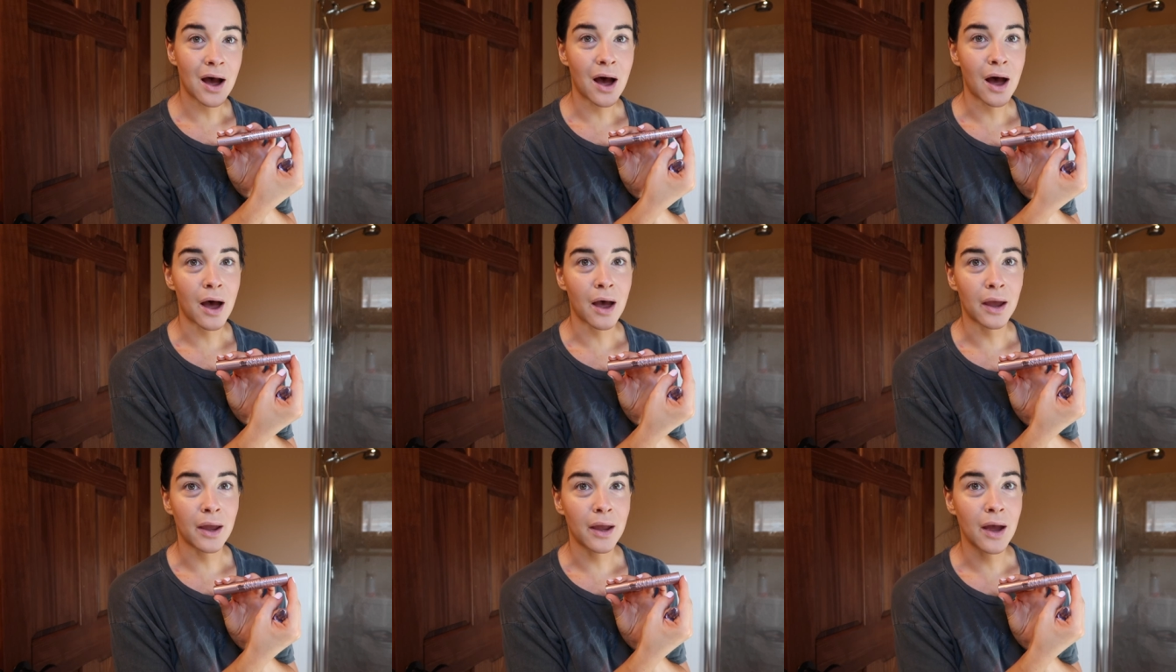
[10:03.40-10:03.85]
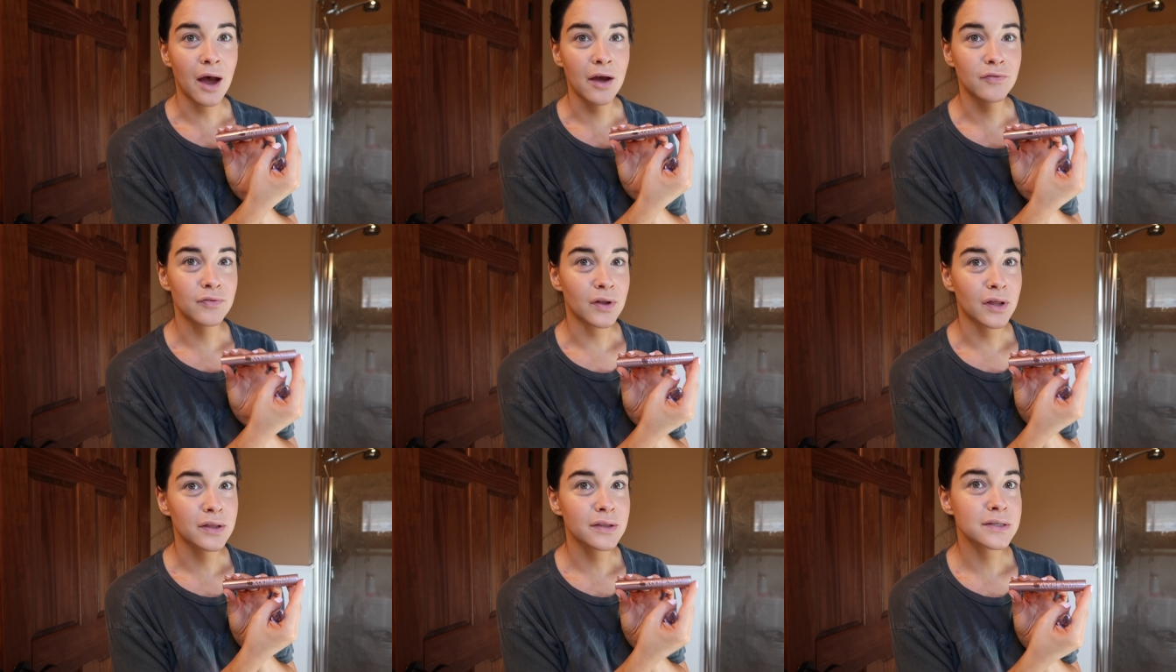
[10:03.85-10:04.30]
High. I
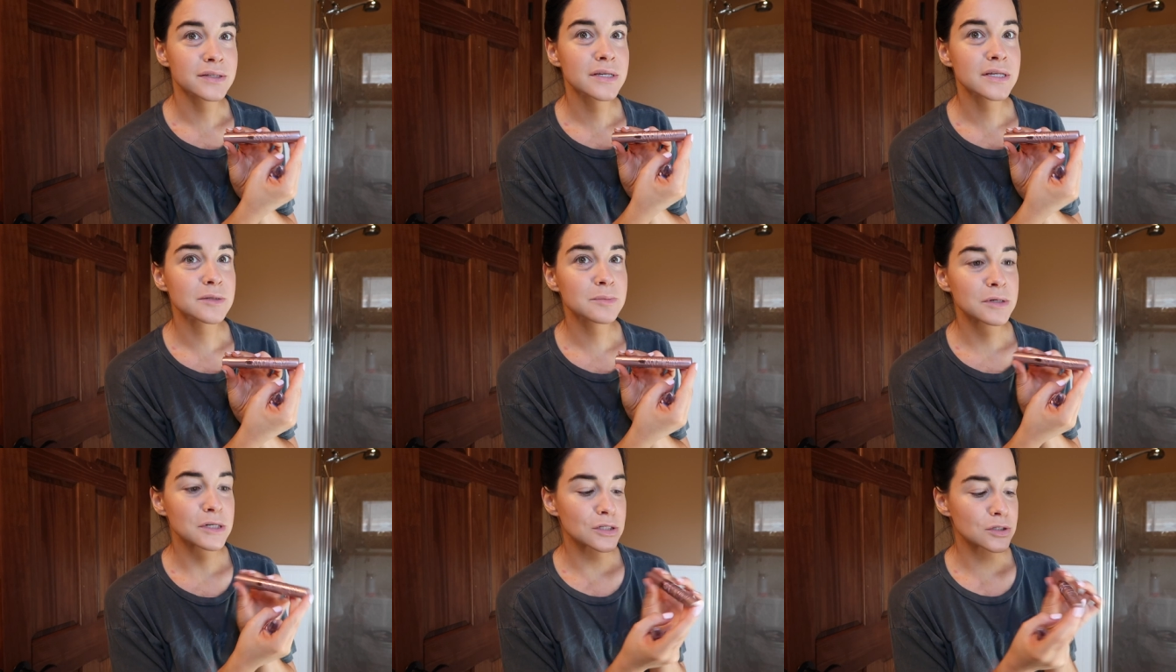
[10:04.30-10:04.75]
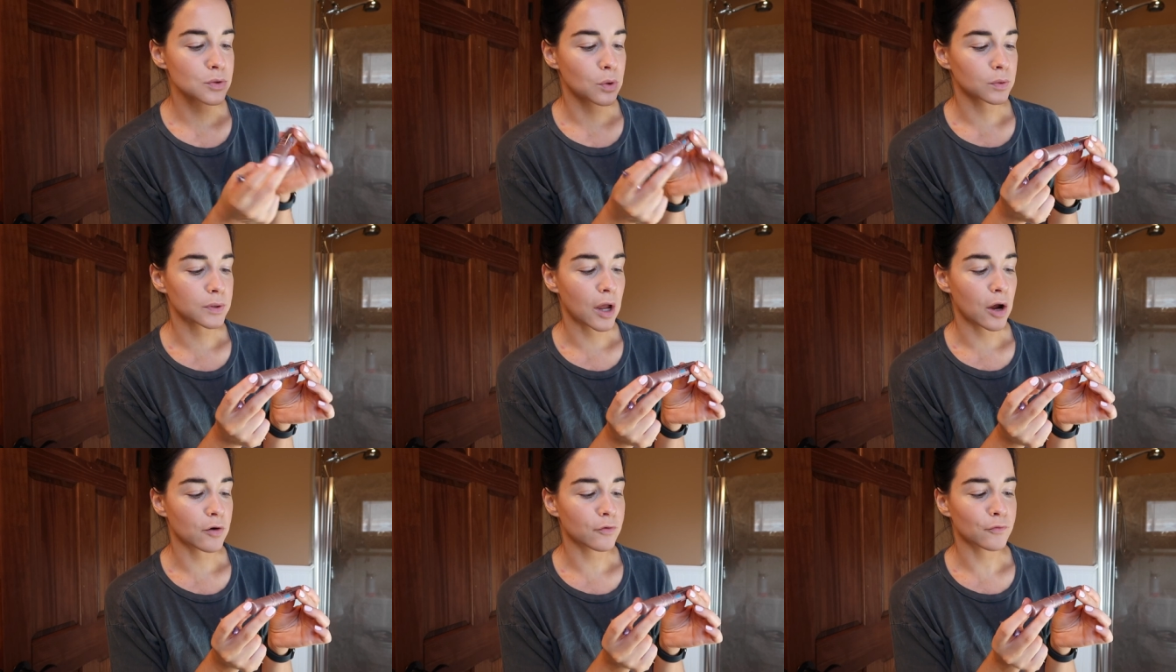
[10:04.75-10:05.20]
feel like this has been
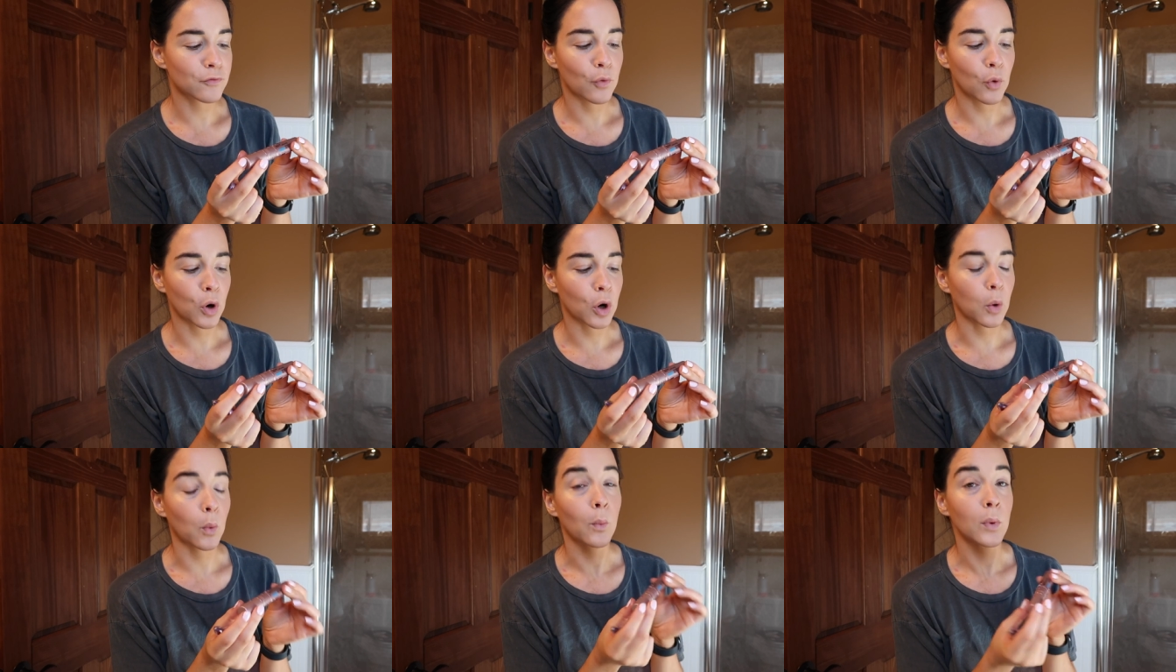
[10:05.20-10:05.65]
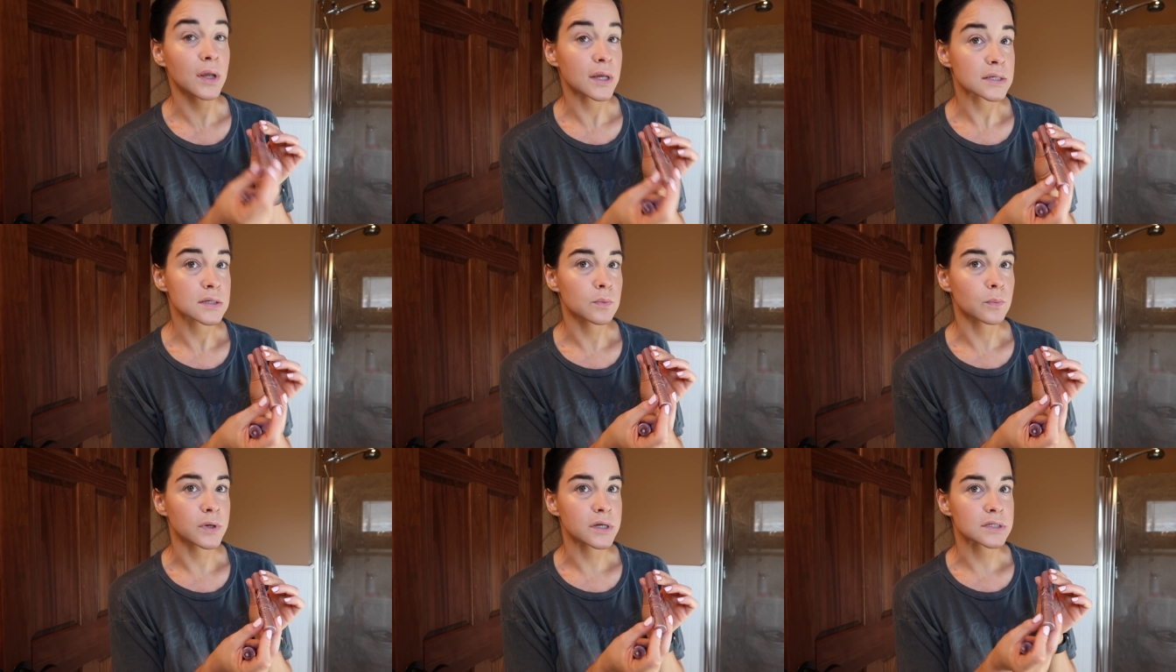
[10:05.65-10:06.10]
sold out for
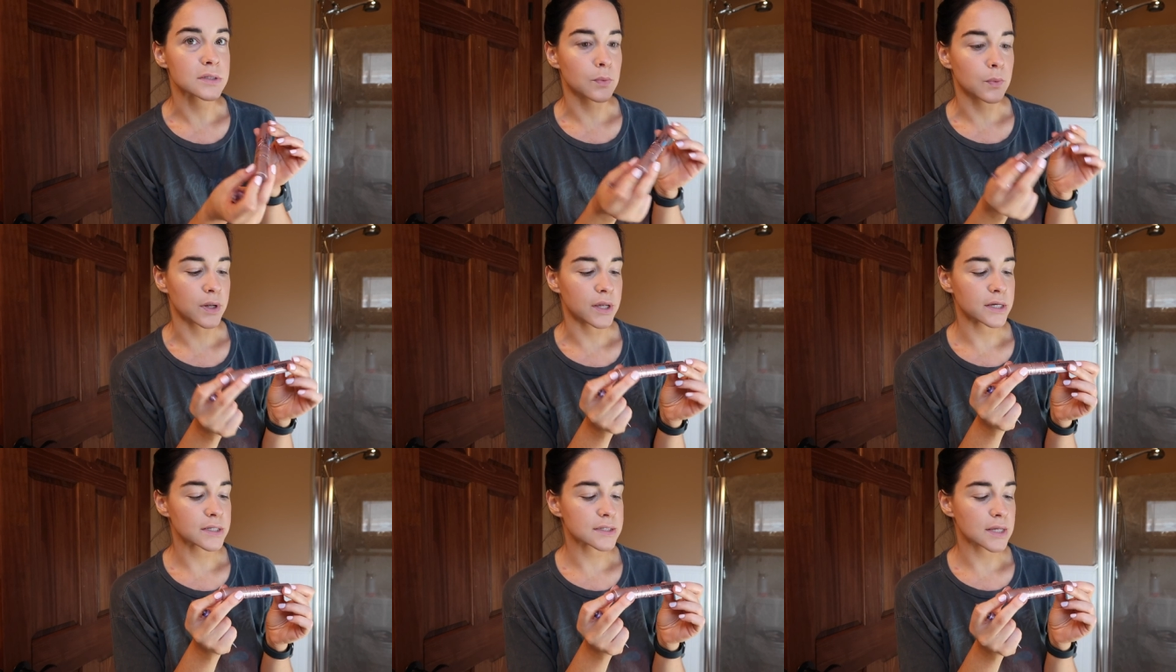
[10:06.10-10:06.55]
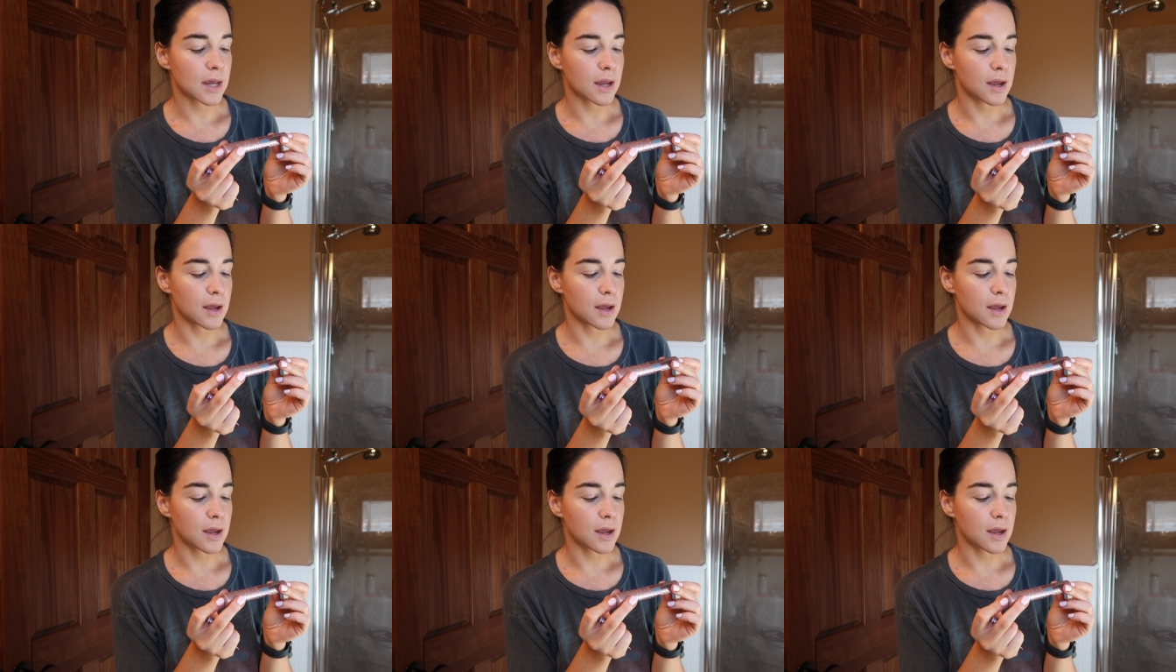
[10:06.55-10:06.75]
weeks and weeks and weeks,